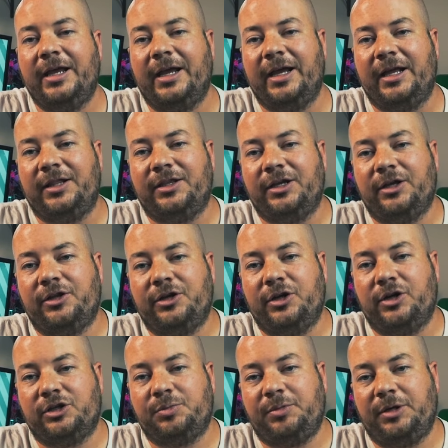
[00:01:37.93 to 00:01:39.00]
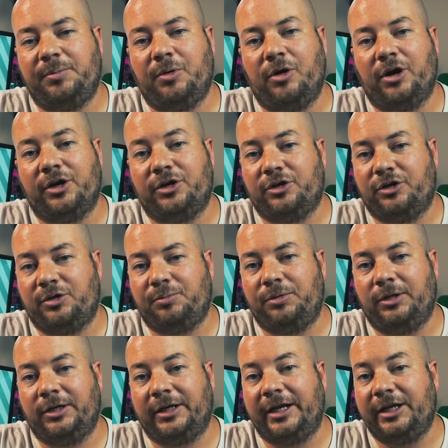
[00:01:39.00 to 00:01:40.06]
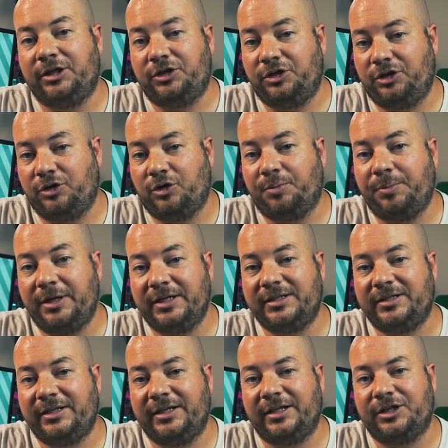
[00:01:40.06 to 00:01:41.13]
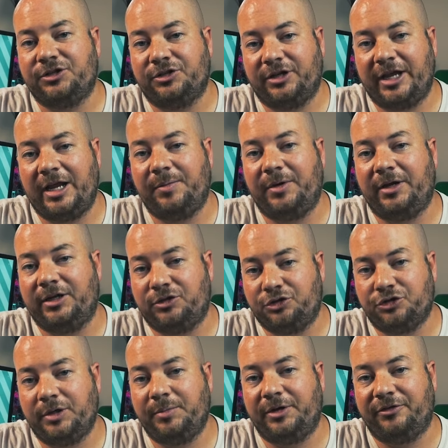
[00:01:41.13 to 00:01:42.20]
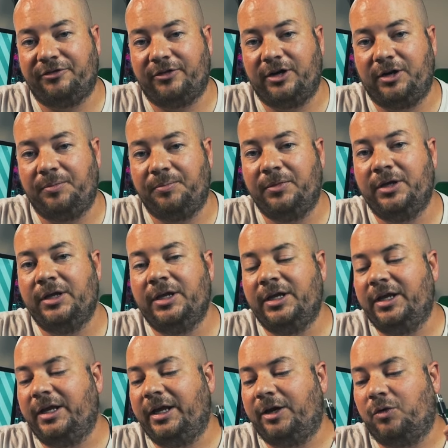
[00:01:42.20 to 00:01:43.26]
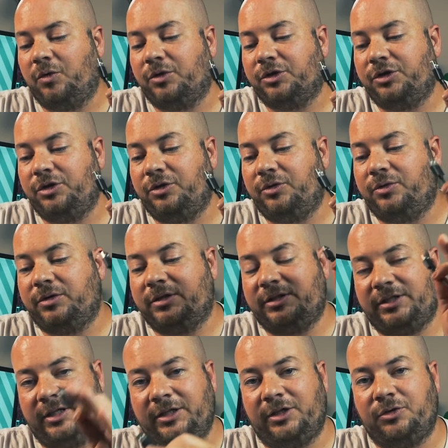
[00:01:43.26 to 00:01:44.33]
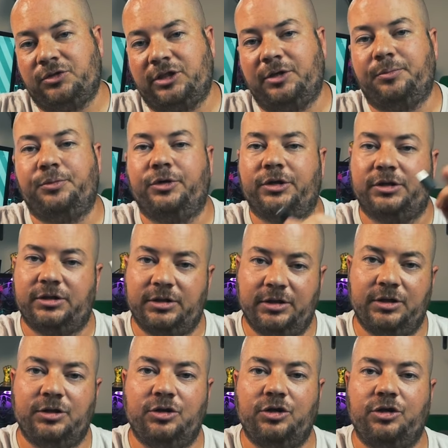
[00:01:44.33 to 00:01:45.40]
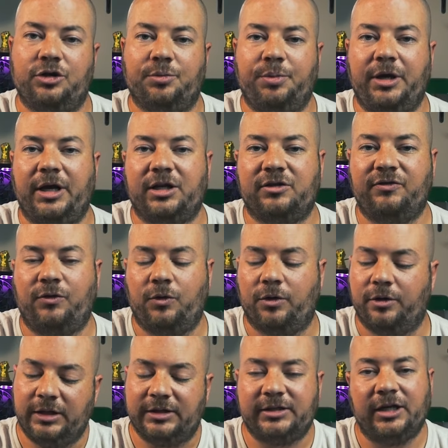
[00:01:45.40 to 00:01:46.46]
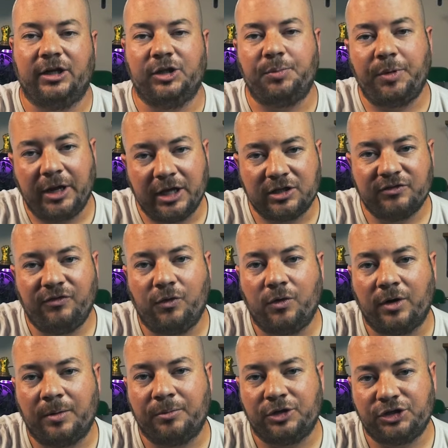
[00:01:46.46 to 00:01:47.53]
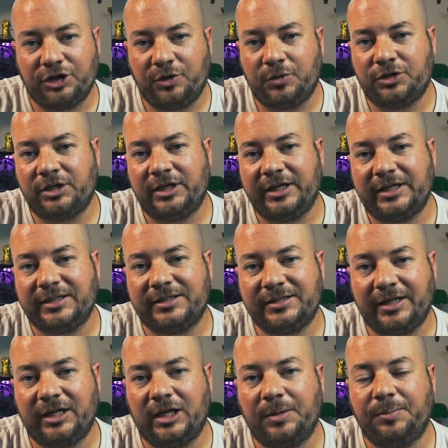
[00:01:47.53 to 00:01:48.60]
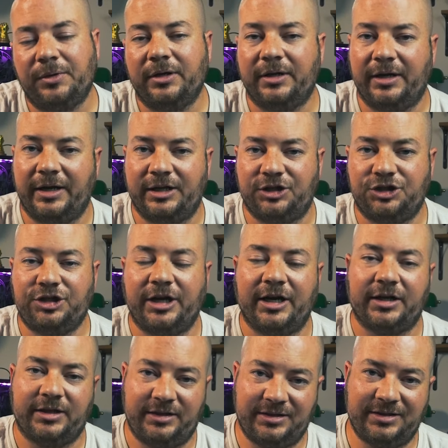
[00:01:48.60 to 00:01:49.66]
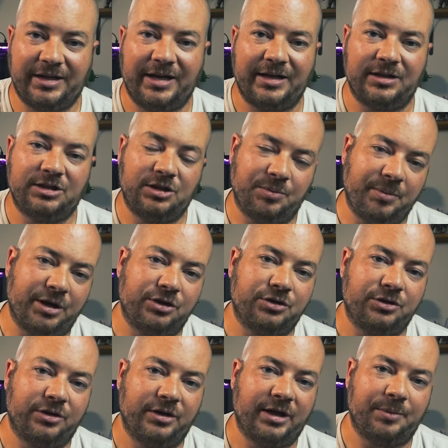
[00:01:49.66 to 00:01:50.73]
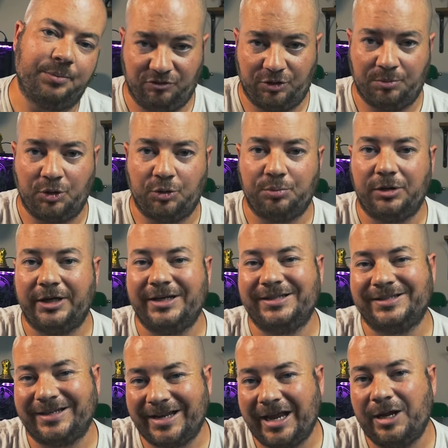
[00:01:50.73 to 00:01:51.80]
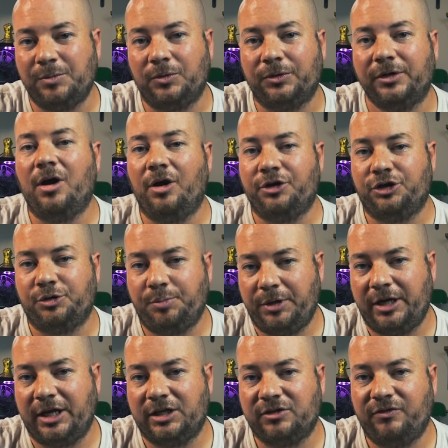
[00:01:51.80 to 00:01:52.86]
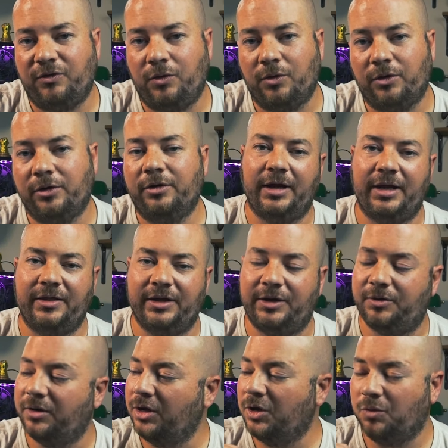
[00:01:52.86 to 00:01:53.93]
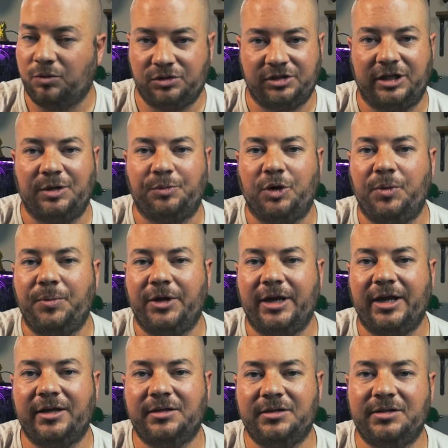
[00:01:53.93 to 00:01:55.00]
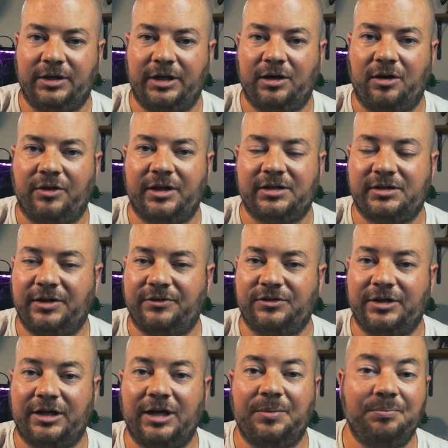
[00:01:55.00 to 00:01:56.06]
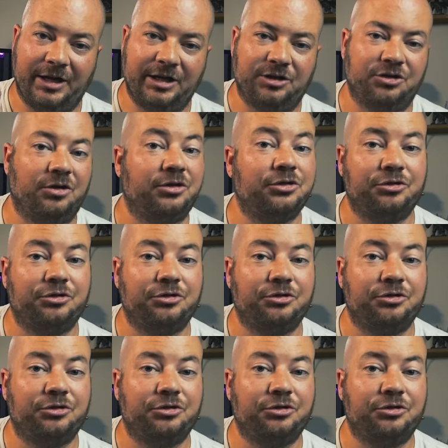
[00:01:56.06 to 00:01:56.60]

and the other USB part you're going to plug into your PC that you're gaming and streaming from in order to send those inputs to your PS4. Let's get on the PS4. I'm gonna show you what you need to set up and check these settings to make sure that remote play is enabled on your PS4. And then we'll set up OBS, get all that stuff set up and start